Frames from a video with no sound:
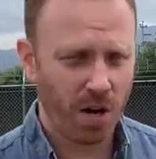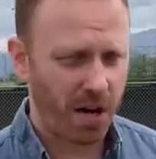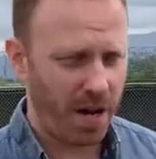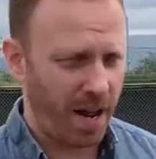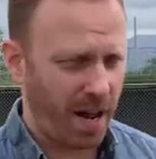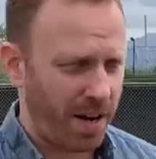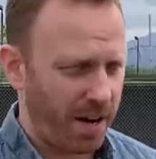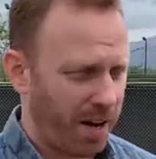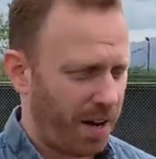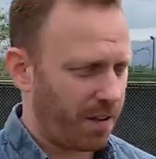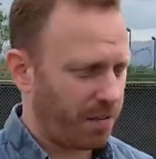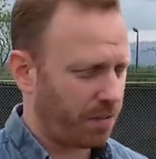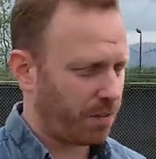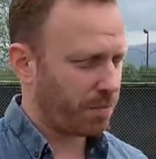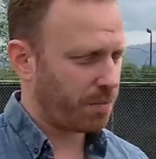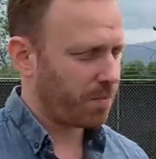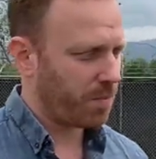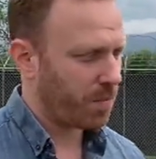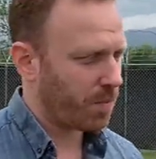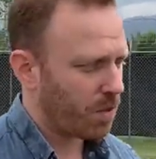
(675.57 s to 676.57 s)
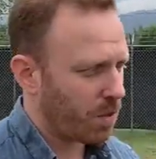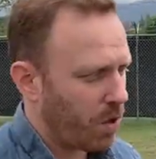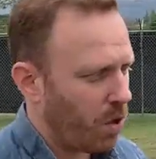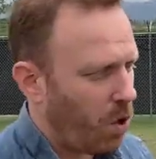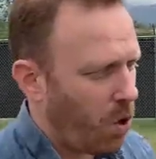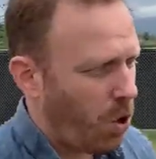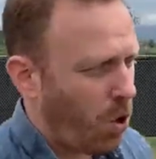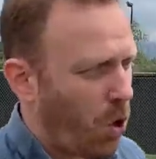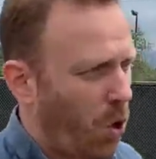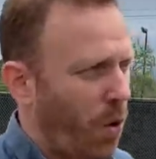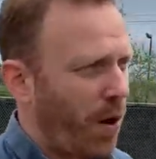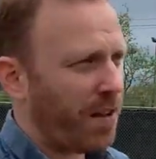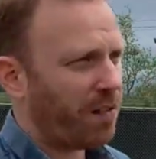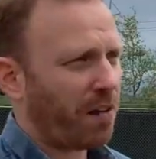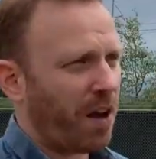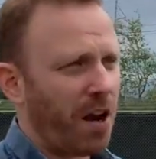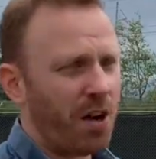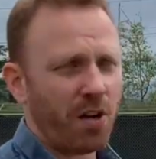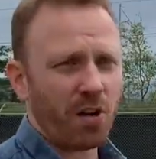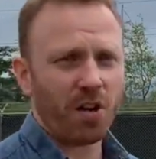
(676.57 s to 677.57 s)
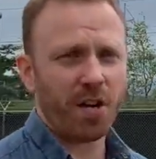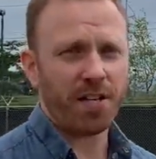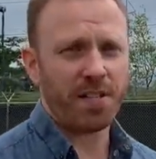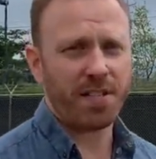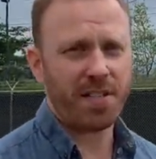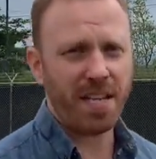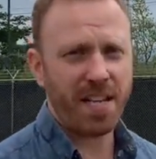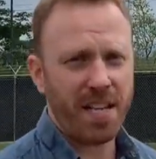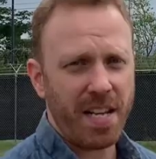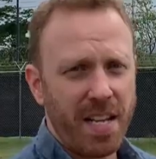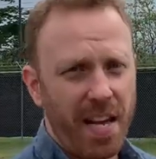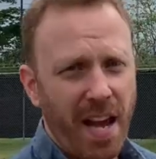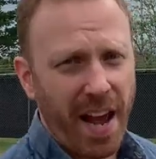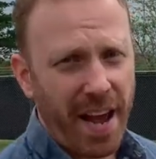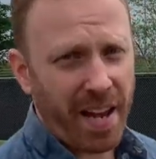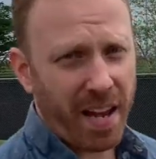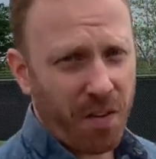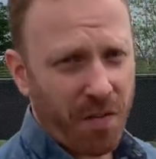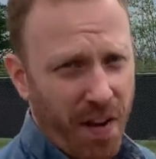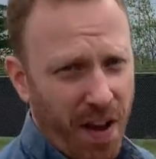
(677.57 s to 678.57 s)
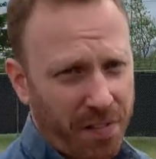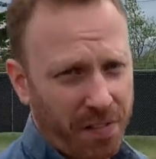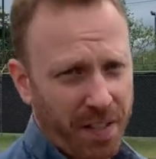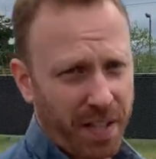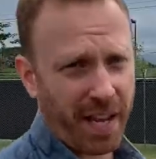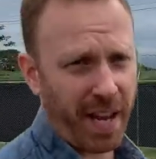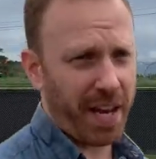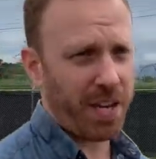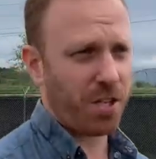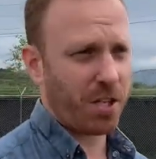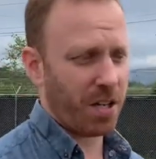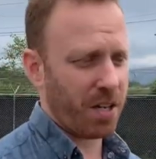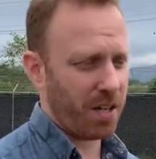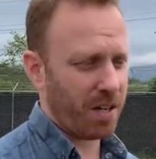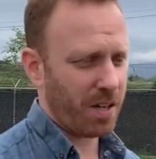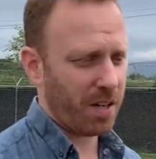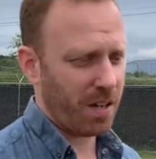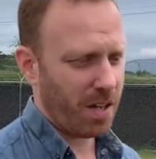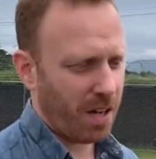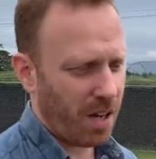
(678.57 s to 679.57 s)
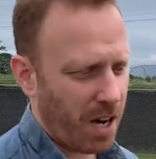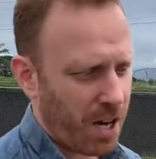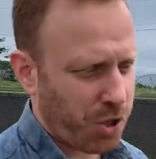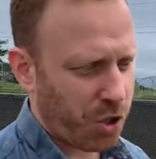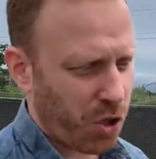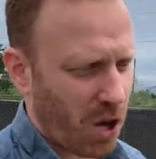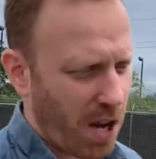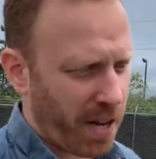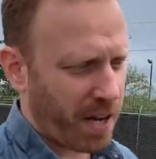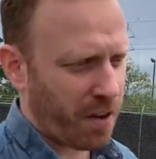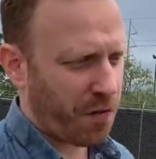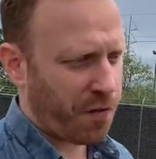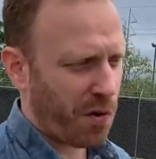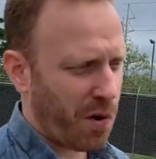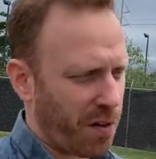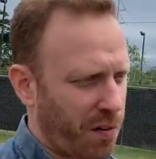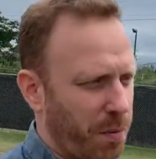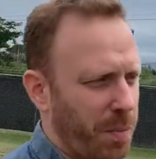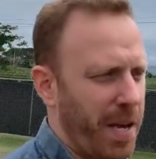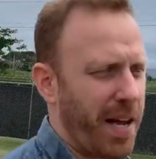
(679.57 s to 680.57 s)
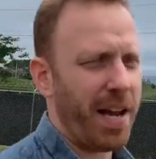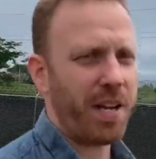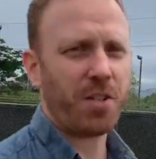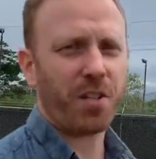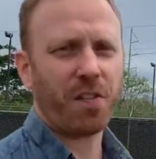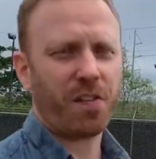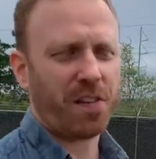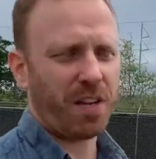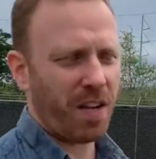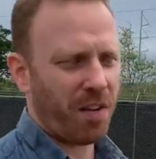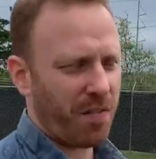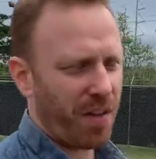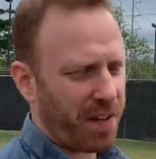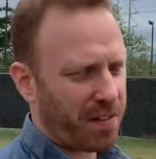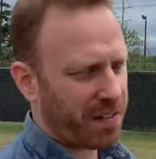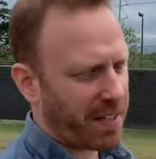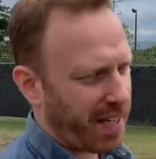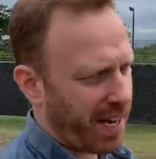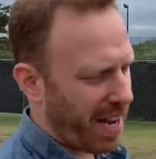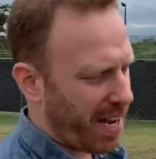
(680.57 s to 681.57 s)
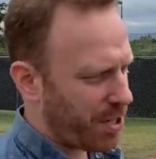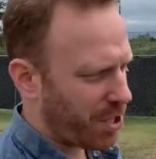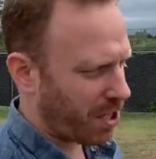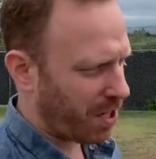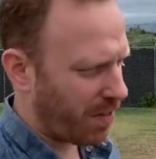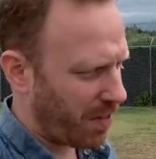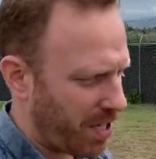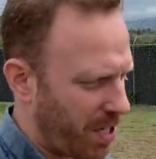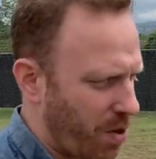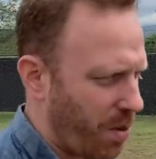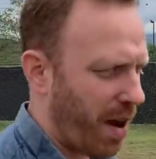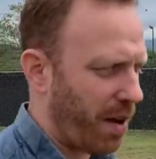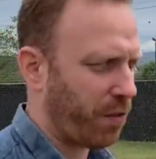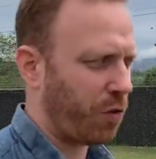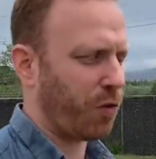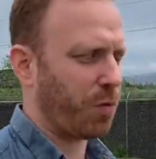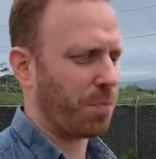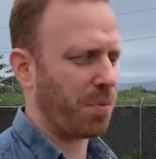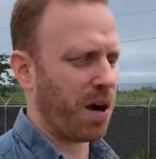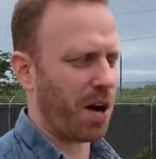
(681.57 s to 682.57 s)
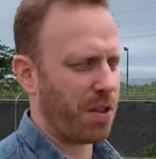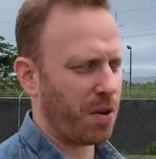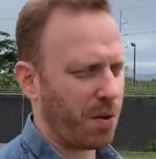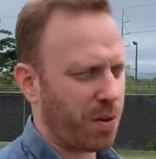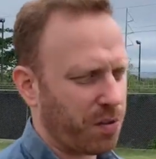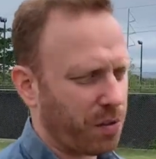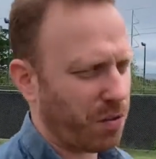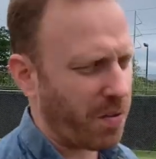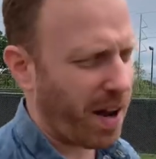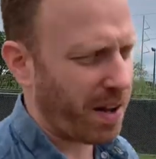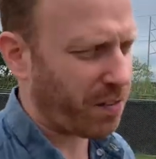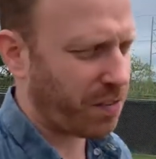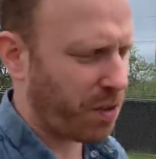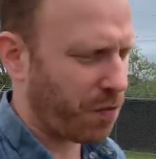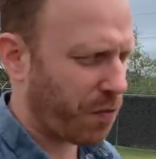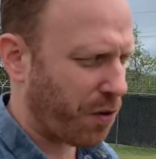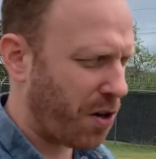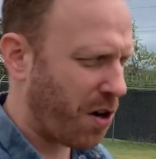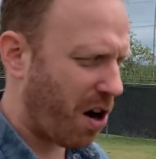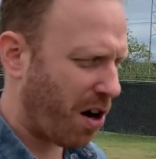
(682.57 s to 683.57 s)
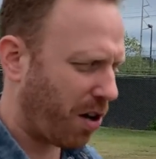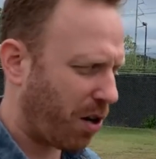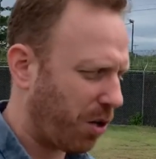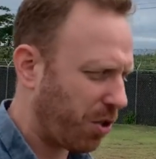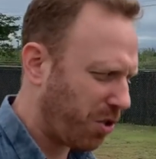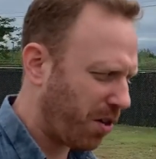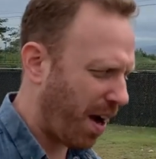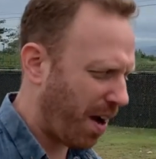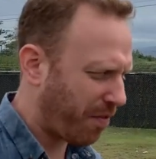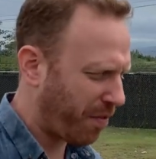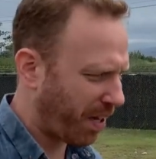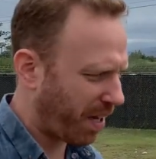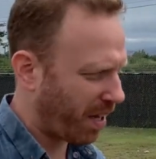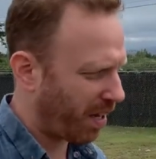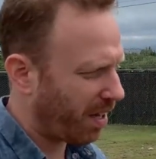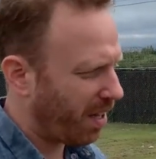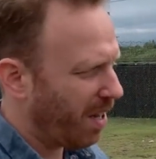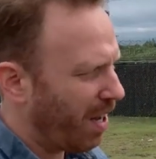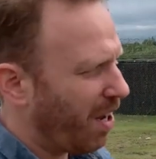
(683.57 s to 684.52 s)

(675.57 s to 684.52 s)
Hernandez, who is under a D E A investigation, a drug enforcement agency investigation in the U S, whose brother was arrested for narco trafficking.